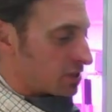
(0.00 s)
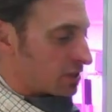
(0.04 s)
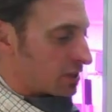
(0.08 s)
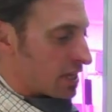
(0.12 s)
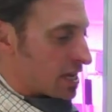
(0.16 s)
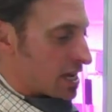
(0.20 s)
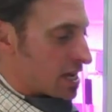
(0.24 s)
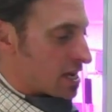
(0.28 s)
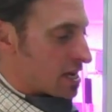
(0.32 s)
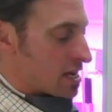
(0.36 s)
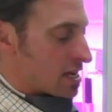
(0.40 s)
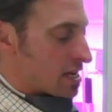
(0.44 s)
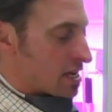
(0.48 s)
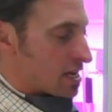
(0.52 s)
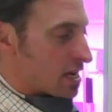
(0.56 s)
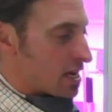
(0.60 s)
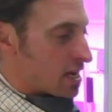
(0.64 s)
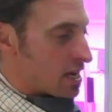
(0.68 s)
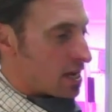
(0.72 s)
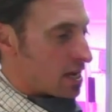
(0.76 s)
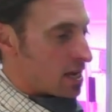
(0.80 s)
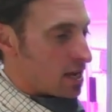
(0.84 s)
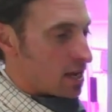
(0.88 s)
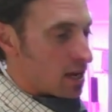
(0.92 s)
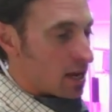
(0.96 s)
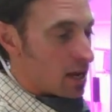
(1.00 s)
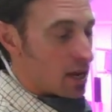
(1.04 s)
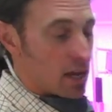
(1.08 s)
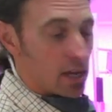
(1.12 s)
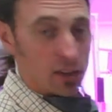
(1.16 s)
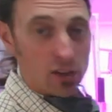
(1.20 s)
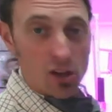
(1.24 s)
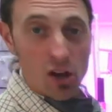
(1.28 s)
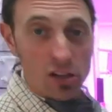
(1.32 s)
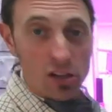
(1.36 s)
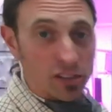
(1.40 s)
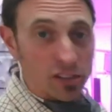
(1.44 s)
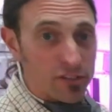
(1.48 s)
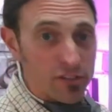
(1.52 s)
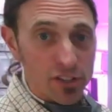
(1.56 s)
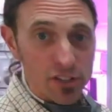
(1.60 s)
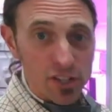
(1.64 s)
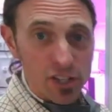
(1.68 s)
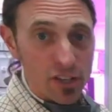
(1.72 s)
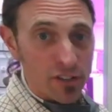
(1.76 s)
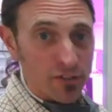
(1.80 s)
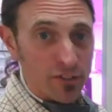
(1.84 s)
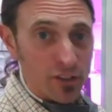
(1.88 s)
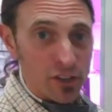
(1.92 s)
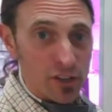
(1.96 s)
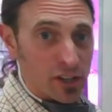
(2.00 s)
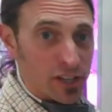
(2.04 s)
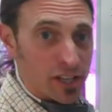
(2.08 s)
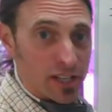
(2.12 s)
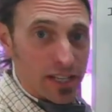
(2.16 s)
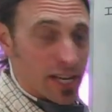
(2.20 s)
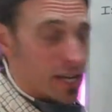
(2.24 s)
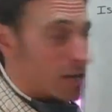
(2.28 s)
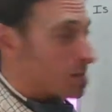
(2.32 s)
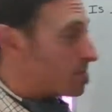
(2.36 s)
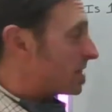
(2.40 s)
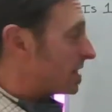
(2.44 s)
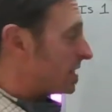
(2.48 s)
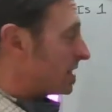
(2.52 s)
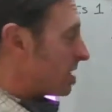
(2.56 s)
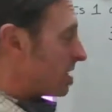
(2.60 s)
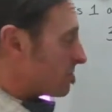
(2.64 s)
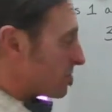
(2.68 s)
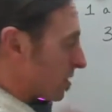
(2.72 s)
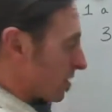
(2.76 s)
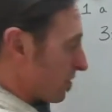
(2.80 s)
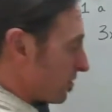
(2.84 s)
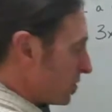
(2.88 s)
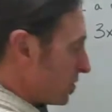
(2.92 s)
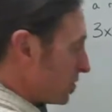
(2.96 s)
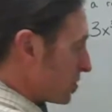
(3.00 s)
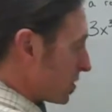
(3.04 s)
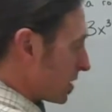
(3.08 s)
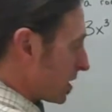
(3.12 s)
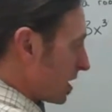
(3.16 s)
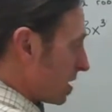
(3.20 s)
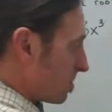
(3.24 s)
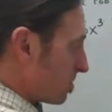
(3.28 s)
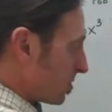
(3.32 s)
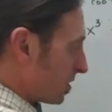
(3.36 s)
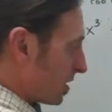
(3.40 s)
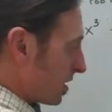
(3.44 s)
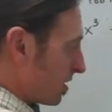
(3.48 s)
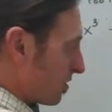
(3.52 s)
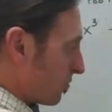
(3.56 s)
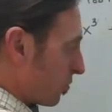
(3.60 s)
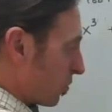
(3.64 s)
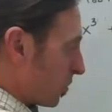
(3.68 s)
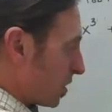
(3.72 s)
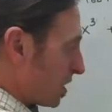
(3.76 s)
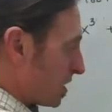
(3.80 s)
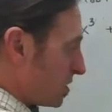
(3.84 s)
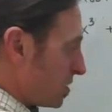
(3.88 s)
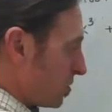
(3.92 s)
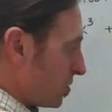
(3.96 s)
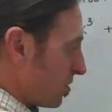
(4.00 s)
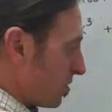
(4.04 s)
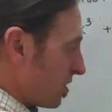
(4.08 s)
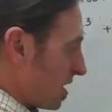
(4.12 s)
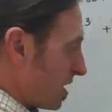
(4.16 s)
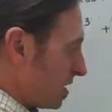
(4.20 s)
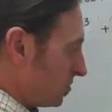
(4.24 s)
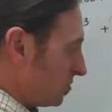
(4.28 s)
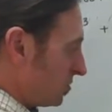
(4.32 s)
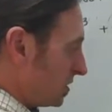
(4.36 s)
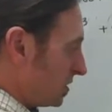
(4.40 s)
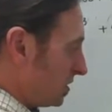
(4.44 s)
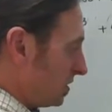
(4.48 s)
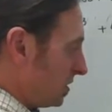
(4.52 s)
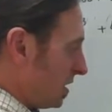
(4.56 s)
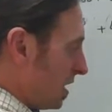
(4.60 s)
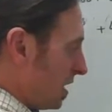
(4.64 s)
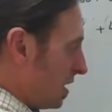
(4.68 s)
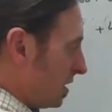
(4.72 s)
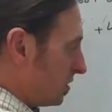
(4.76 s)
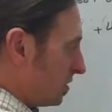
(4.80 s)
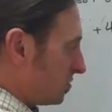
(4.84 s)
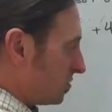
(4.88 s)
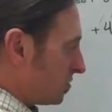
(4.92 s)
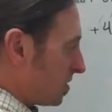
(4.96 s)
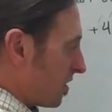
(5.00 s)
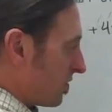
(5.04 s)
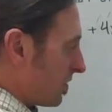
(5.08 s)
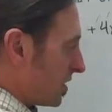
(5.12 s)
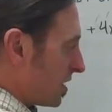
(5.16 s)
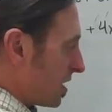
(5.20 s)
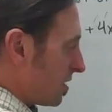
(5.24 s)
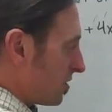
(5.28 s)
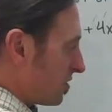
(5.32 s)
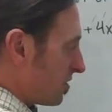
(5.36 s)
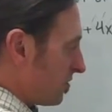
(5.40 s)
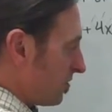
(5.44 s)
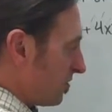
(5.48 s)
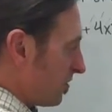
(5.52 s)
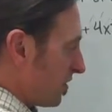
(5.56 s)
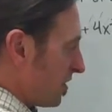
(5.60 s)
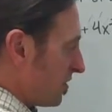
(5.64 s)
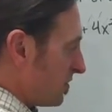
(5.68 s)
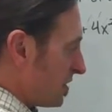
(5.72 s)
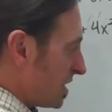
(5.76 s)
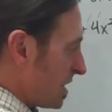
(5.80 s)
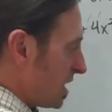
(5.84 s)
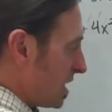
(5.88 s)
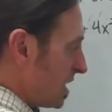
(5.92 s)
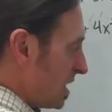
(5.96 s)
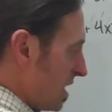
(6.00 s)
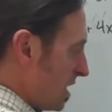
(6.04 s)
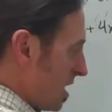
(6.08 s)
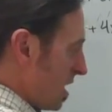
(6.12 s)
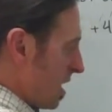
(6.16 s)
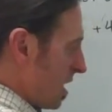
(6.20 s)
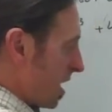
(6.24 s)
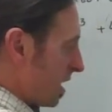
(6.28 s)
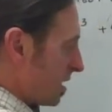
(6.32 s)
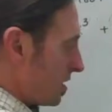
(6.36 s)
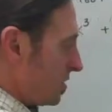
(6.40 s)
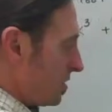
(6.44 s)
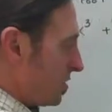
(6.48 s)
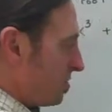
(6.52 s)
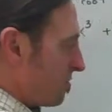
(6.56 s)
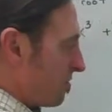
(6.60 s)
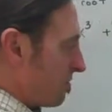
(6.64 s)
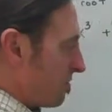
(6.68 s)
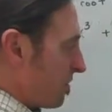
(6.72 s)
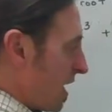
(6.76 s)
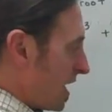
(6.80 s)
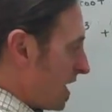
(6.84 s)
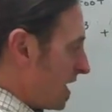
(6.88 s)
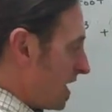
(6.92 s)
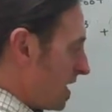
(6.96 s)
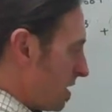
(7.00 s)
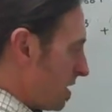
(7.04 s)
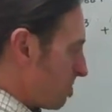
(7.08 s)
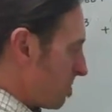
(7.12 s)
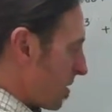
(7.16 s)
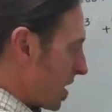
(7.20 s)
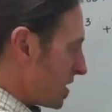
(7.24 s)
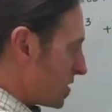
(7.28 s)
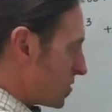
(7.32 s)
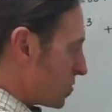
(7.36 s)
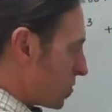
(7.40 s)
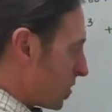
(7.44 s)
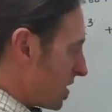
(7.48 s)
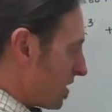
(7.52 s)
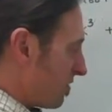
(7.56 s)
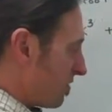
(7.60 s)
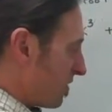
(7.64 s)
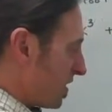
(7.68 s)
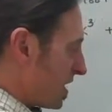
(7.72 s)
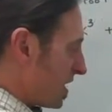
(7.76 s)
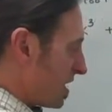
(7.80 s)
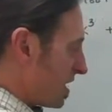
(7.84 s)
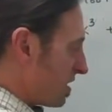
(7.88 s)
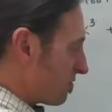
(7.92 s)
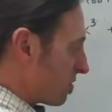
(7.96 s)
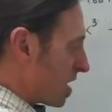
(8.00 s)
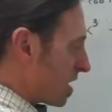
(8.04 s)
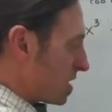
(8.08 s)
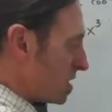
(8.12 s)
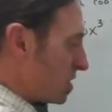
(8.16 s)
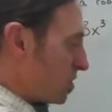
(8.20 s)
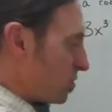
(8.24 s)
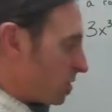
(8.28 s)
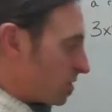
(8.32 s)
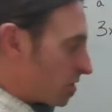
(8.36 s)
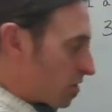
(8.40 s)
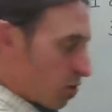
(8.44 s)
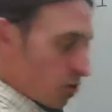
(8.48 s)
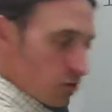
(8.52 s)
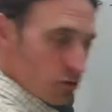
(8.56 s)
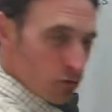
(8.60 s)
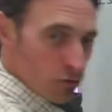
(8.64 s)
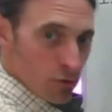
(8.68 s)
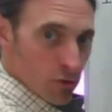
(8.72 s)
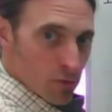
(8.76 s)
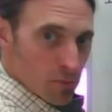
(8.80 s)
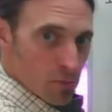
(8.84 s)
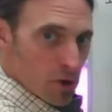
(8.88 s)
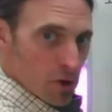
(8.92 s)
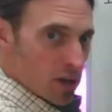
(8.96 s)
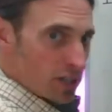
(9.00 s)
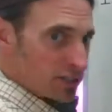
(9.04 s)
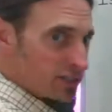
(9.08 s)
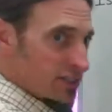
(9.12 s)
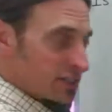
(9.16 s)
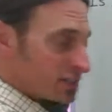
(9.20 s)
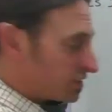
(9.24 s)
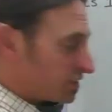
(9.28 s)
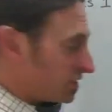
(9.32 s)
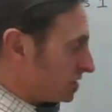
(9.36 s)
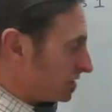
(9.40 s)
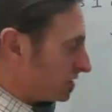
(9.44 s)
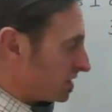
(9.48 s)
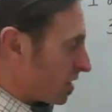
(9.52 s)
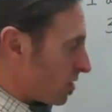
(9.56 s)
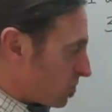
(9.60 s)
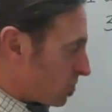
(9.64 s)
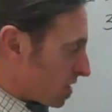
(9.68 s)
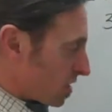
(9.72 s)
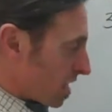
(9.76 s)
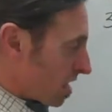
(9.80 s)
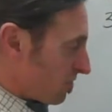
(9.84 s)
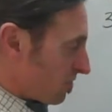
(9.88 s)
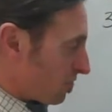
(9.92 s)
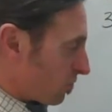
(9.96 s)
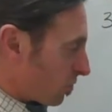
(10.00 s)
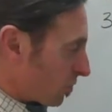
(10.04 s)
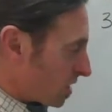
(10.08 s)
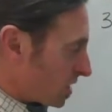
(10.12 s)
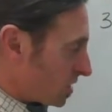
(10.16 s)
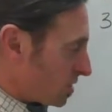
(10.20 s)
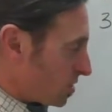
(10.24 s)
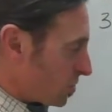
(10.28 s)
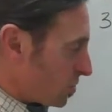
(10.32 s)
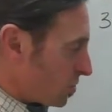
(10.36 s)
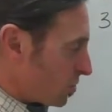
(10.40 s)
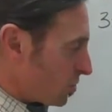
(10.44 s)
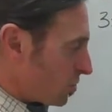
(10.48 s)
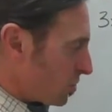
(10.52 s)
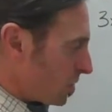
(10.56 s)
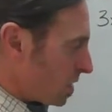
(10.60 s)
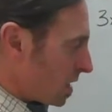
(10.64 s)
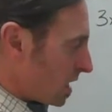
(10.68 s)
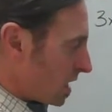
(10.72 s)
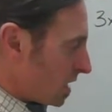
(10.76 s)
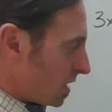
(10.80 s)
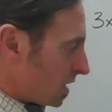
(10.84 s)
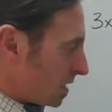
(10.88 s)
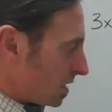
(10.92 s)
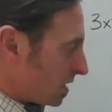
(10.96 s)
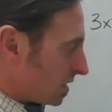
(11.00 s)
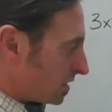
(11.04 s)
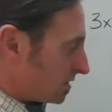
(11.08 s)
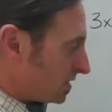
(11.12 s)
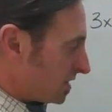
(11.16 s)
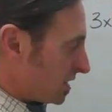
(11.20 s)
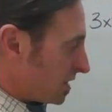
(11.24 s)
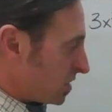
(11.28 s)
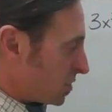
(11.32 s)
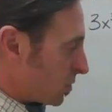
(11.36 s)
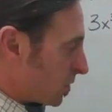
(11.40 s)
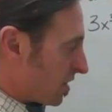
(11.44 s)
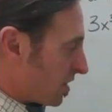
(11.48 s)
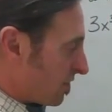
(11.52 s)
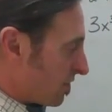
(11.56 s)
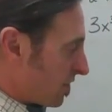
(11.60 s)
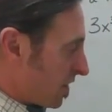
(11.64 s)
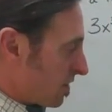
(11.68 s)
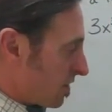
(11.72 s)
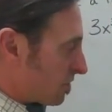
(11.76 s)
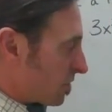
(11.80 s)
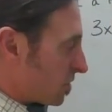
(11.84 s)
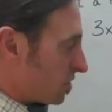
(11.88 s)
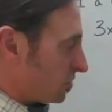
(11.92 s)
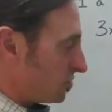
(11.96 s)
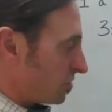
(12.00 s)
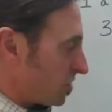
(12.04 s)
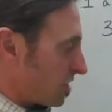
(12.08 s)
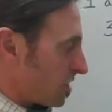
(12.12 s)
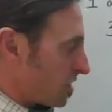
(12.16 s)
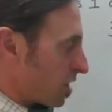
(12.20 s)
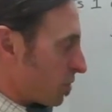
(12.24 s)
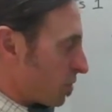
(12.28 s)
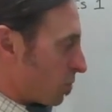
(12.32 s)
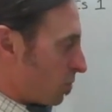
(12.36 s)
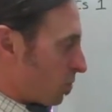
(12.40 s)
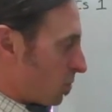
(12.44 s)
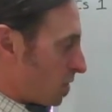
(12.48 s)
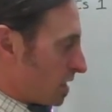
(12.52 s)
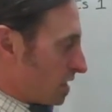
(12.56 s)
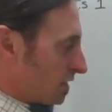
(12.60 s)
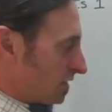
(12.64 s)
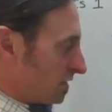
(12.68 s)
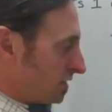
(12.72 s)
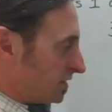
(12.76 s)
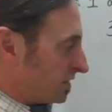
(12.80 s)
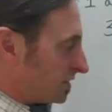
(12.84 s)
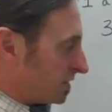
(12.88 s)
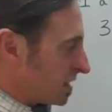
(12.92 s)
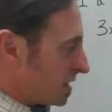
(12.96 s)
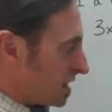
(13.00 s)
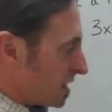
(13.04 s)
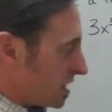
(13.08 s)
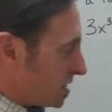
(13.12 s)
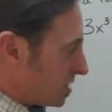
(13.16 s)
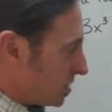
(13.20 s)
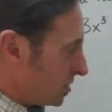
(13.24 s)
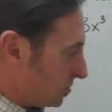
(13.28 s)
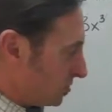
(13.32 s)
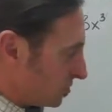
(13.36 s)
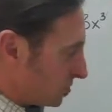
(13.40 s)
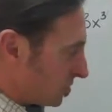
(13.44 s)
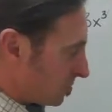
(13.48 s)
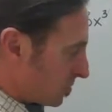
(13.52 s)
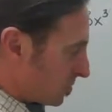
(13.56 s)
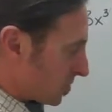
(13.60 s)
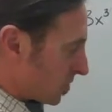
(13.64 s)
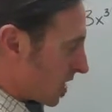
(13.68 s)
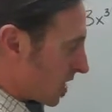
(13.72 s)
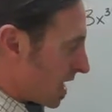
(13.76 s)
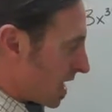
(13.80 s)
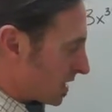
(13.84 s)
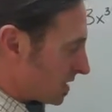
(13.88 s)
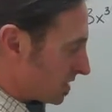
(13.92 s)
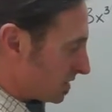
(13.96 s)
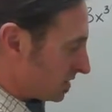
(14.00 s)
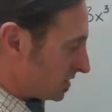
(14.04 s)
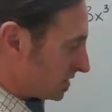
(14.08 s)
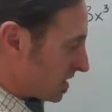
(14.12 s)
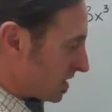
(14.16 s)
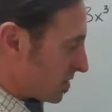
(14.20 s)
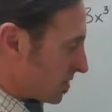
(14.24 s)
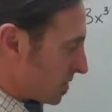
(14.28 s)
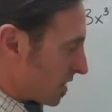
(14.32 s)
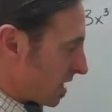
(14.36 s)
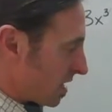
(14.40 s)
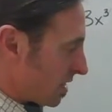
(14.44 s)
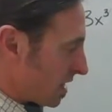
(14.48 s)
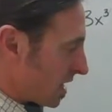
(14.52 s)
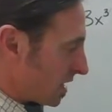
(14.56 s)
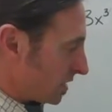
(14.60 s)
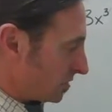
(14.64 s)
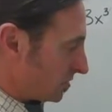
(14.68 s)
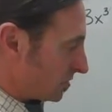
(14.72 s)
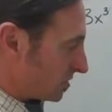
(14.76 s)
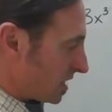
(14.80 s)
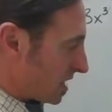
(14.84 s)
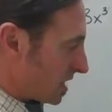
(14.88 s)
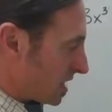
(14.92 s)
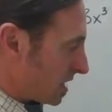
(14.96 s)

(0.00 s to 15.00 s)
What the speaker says: like long division if you're going to take a big number. If you took a number like 42,750 and you divided it by 25, right, you would go through the process. You'd say, okay, 42, let's see, 25 goes in there once, and then you'd subtract. You'd say, okay, that's